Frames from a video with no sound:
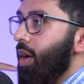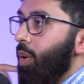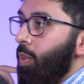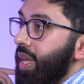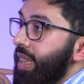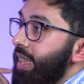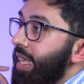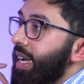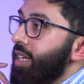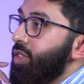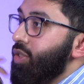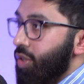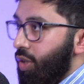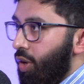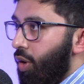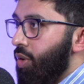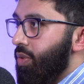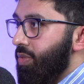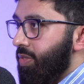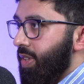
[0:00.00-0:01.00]
when they
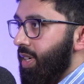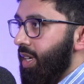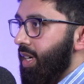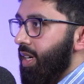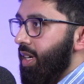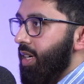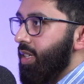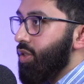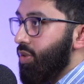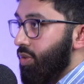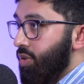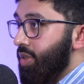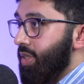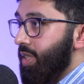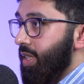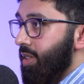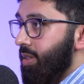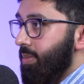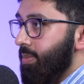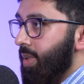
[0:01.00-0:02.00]
took over
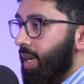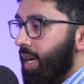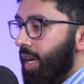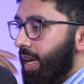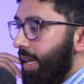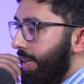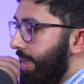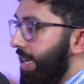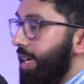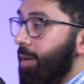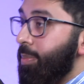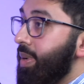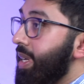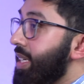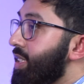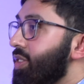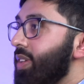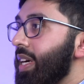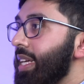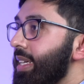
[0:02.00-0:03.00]
Jerusalem, they
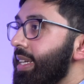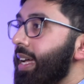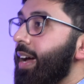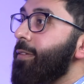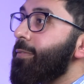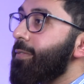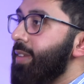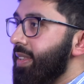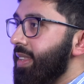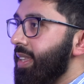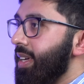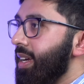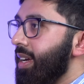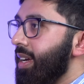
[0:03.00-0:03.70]
obliterated everything.